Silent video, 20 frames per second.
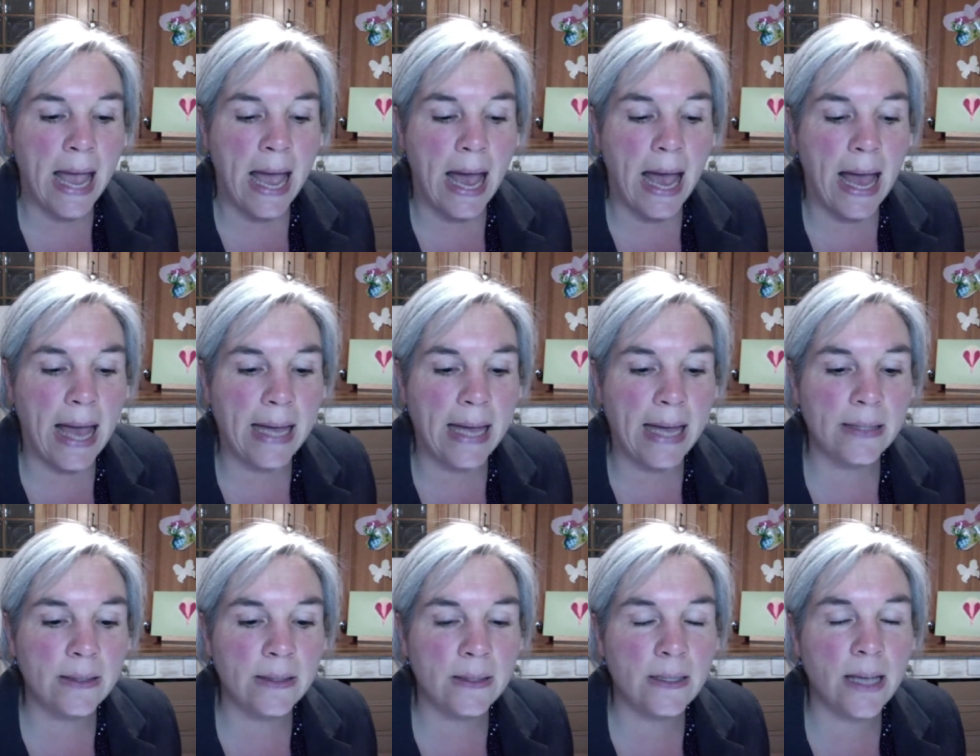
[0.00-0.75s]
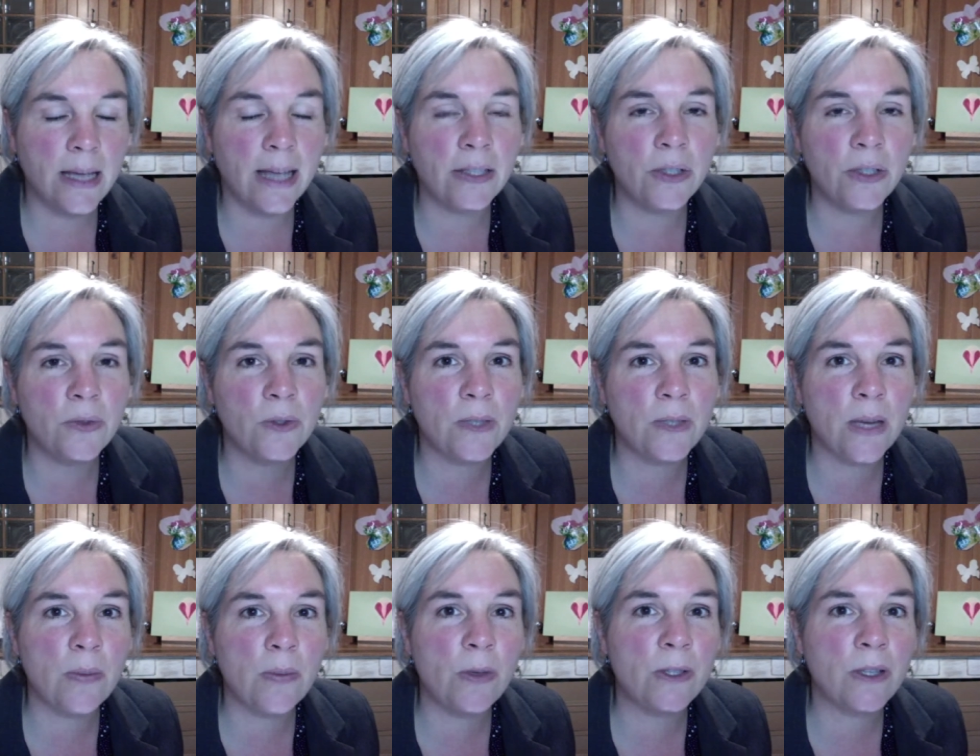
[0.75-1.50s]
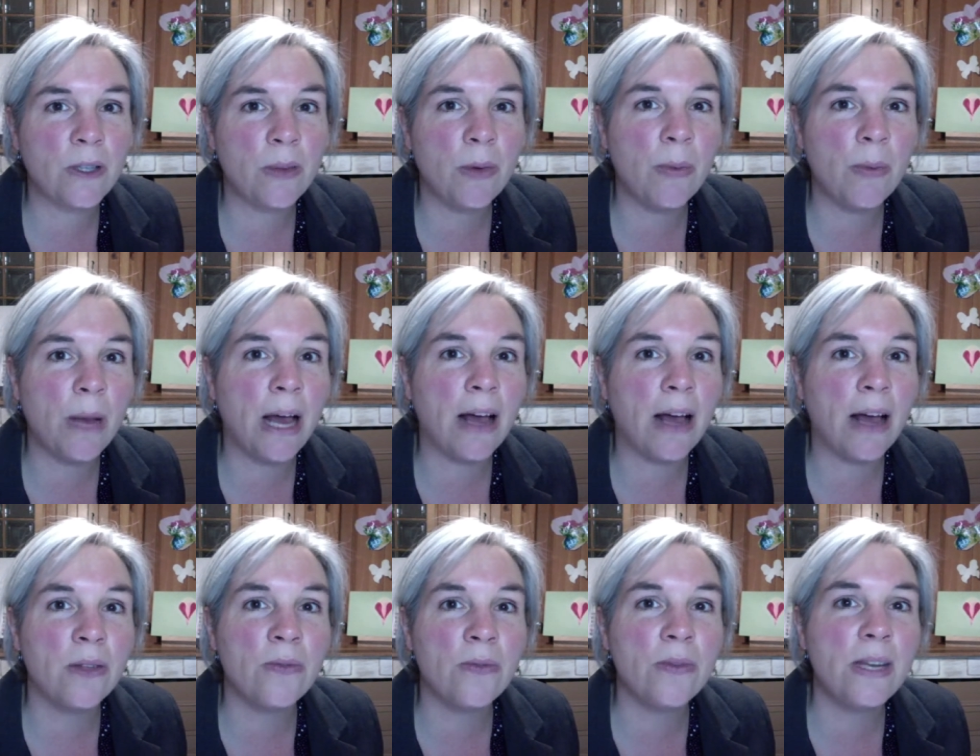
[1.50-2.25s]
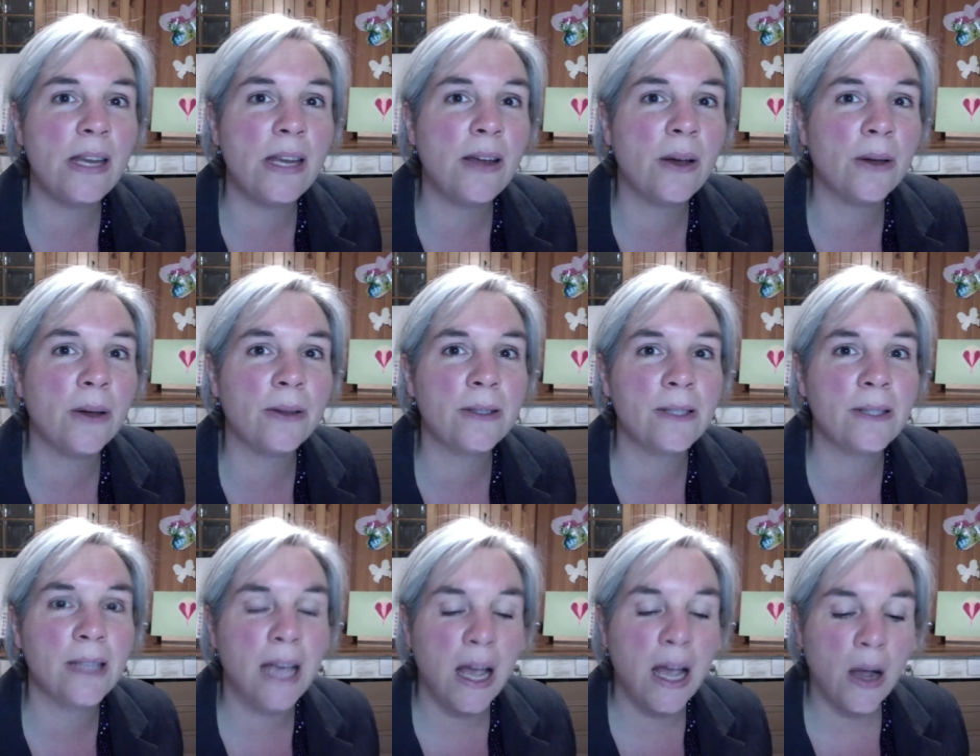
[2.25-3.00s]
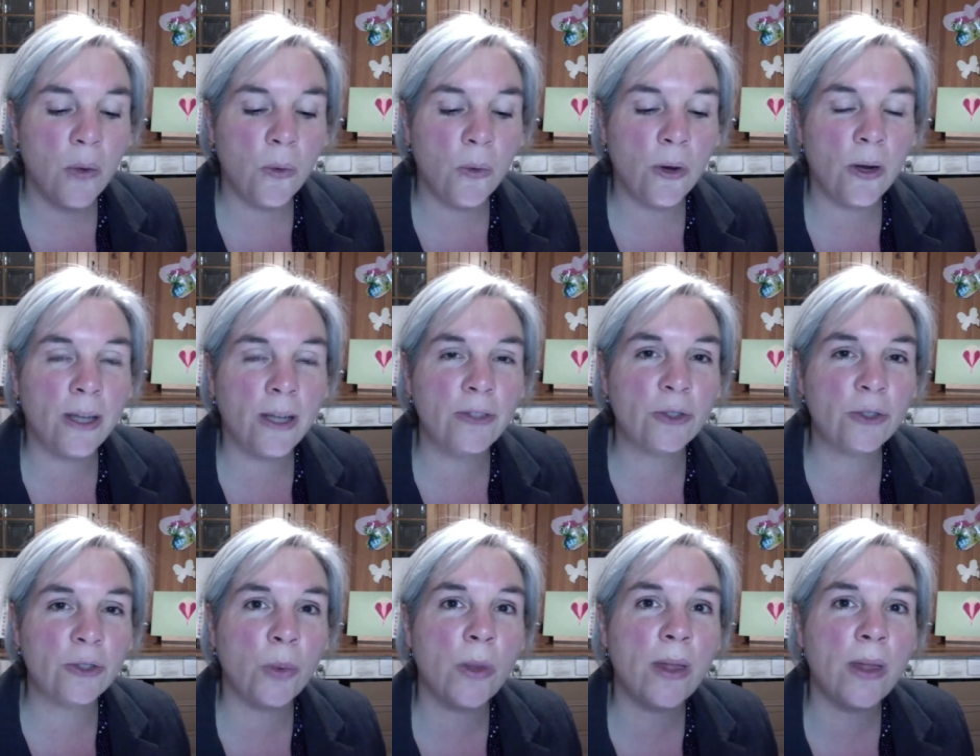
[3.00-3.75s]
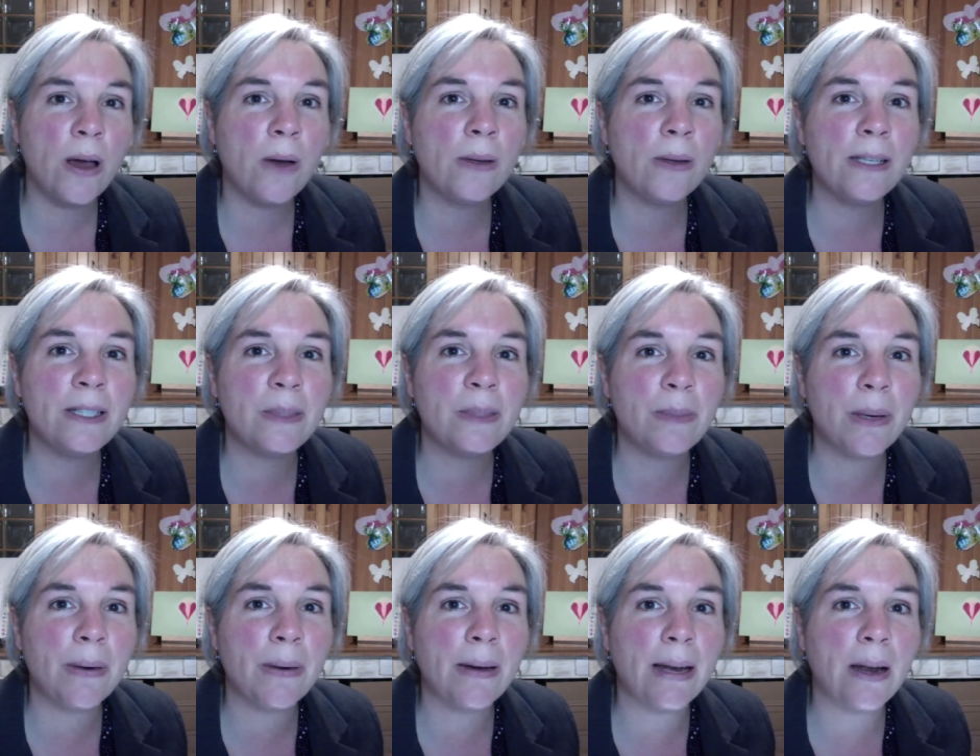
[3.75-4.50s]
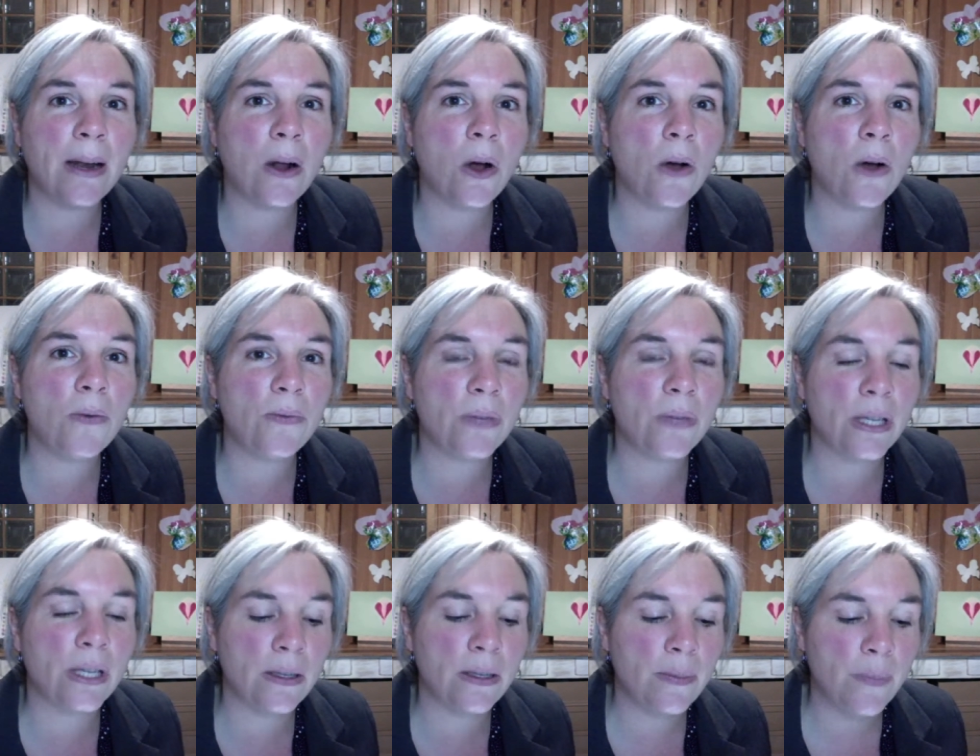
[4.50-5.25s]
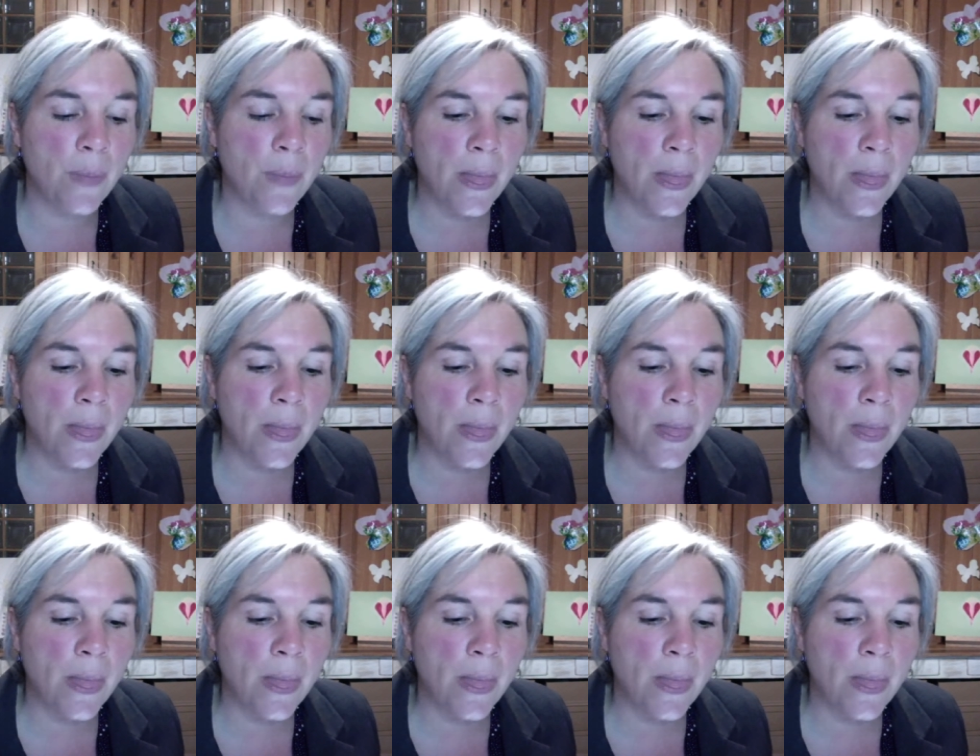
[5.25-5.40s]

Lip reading: And as you've seen with some of my other videos, when I draw with Holy Spirit, often